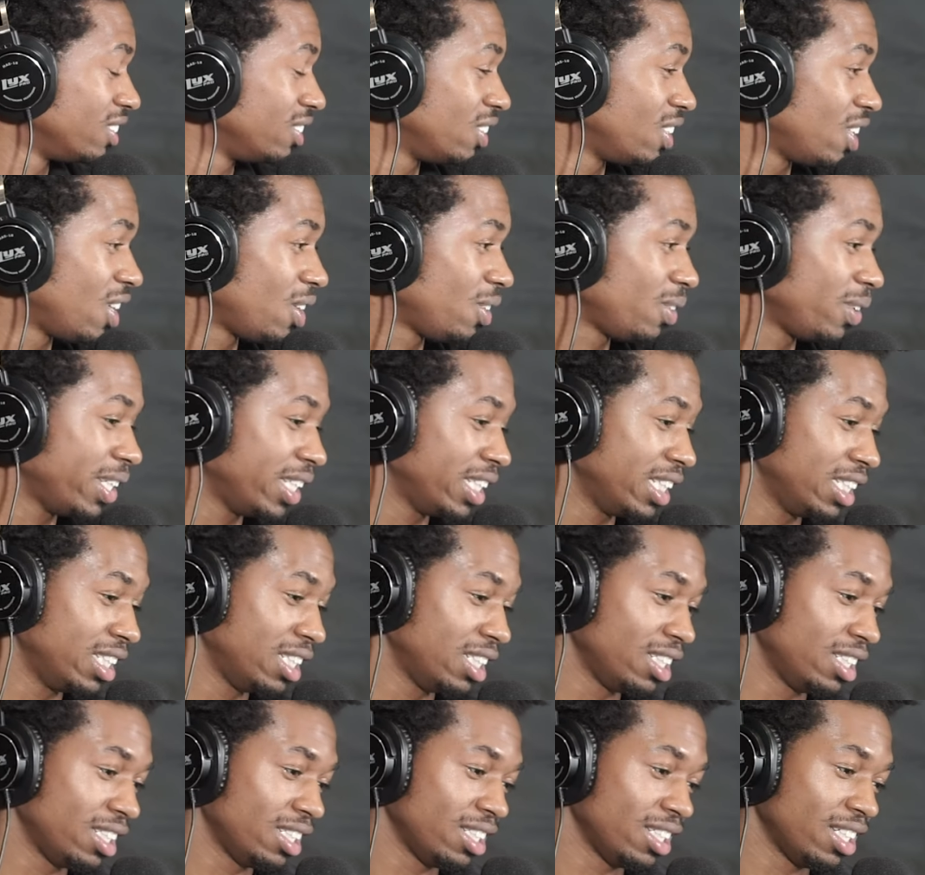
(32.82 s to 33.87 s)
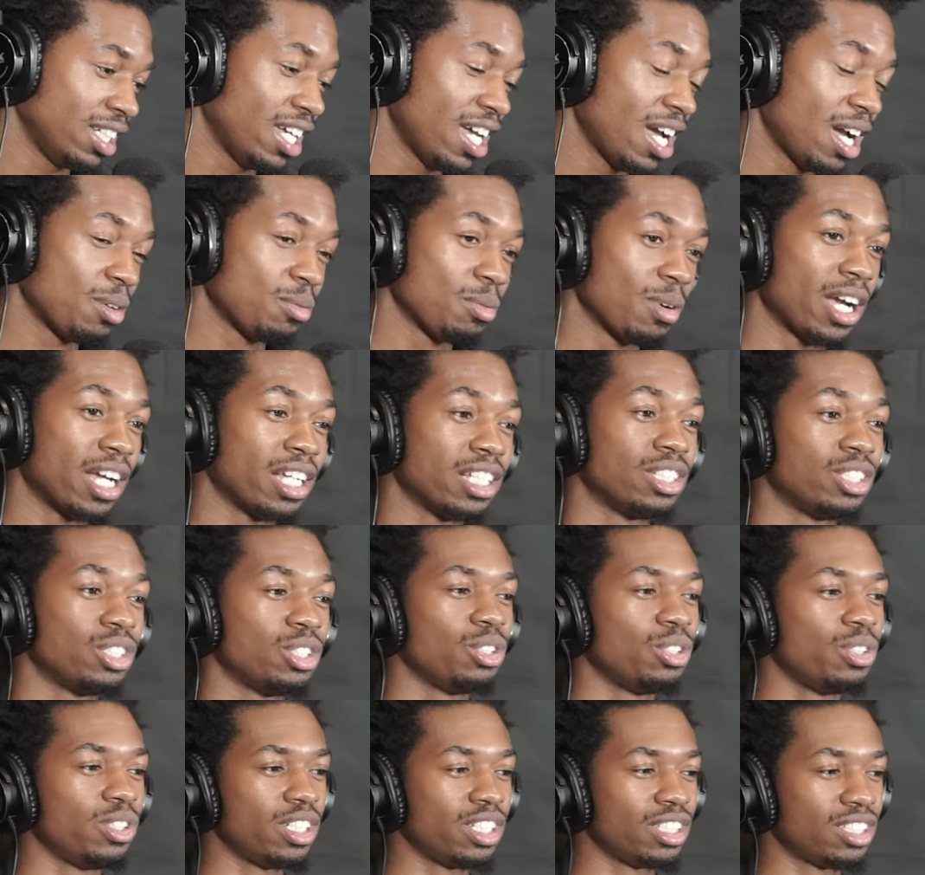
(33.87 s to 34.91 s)
You know, and got right
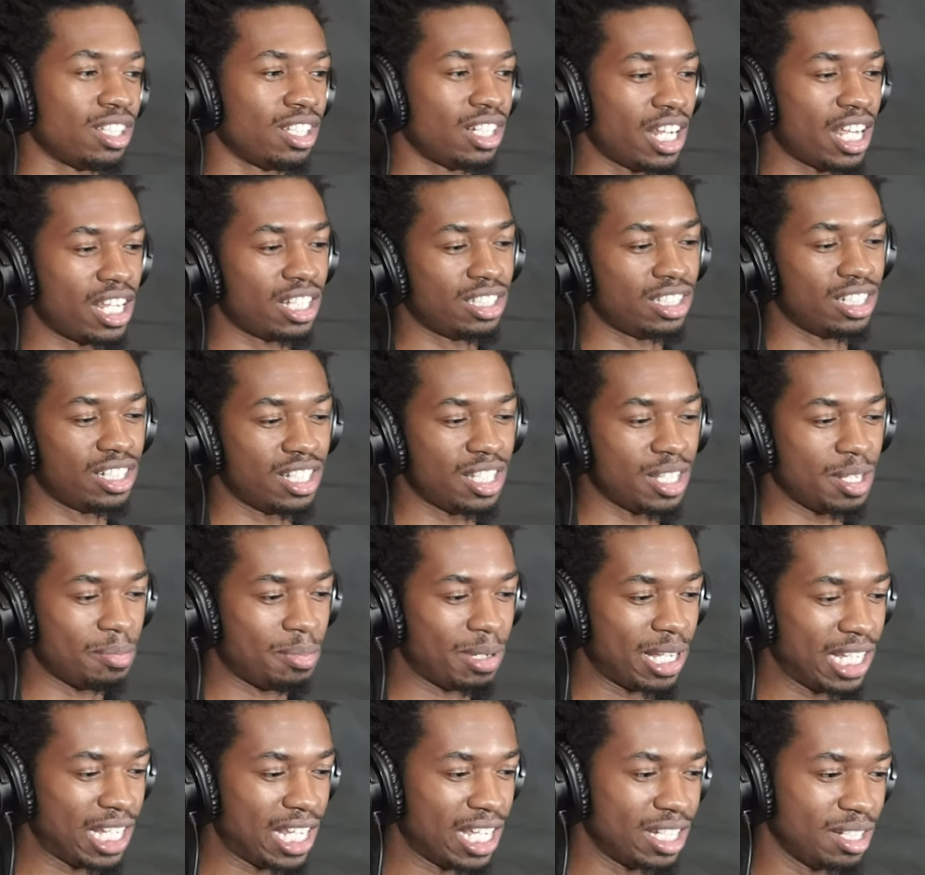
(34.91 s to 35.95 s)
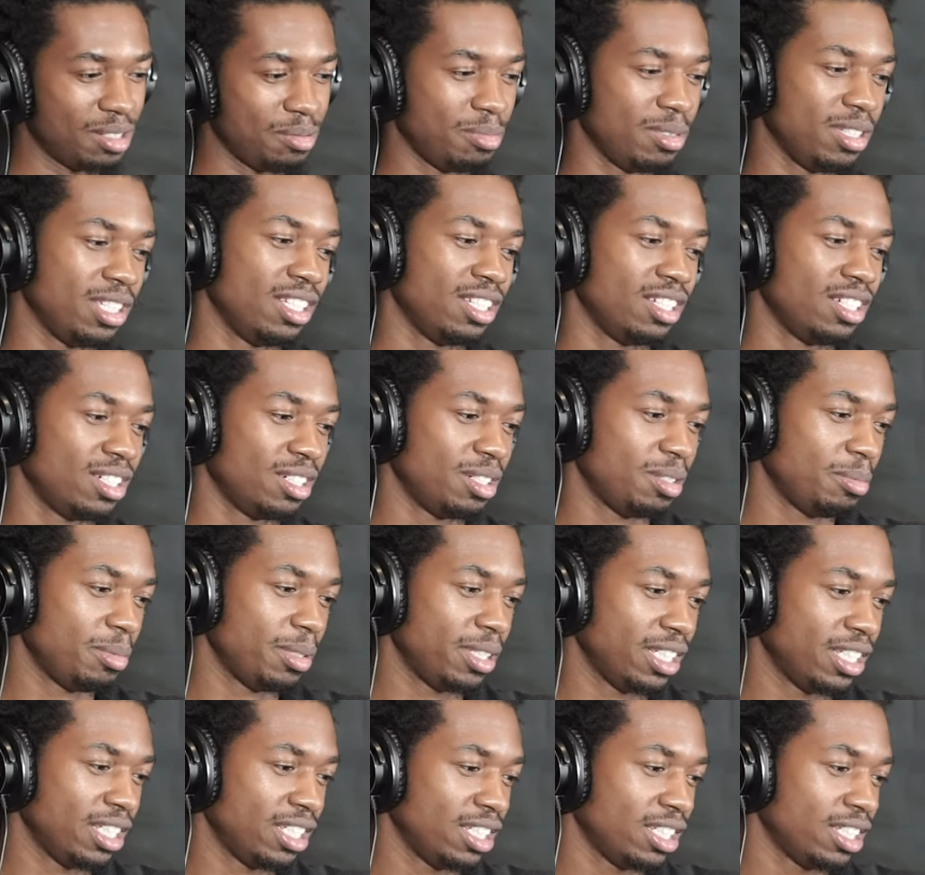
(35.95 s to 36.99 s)
to it. So that's the tip I'd like to be on,
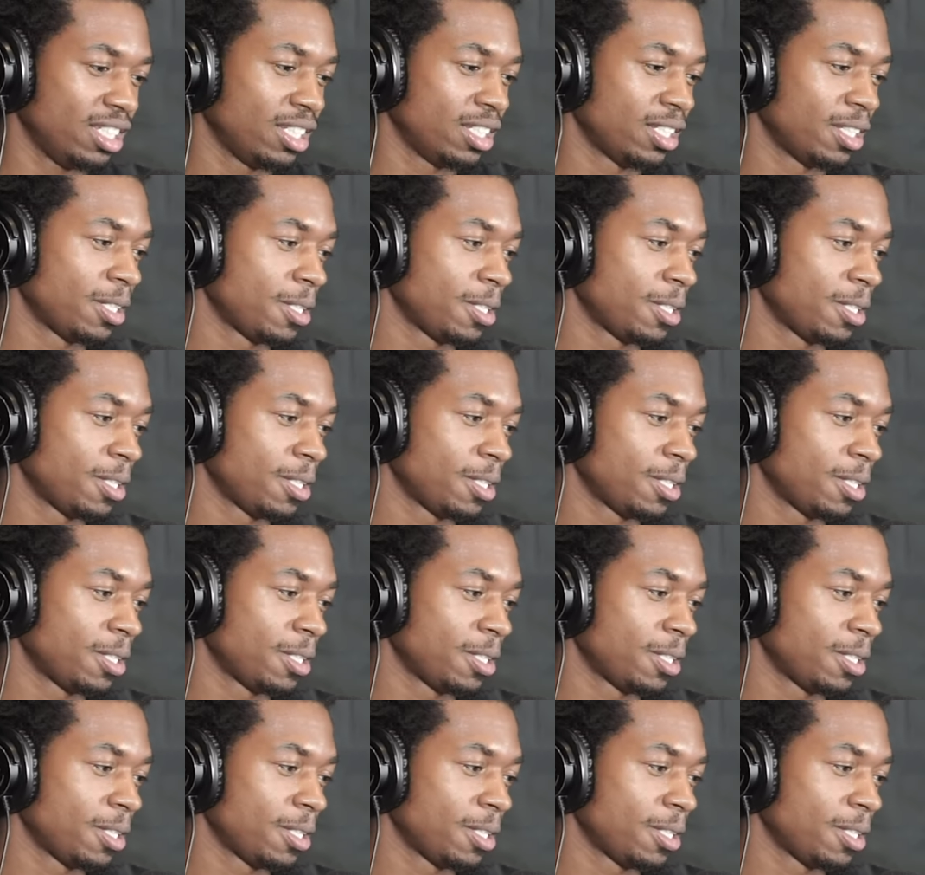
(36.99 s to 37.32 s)
man.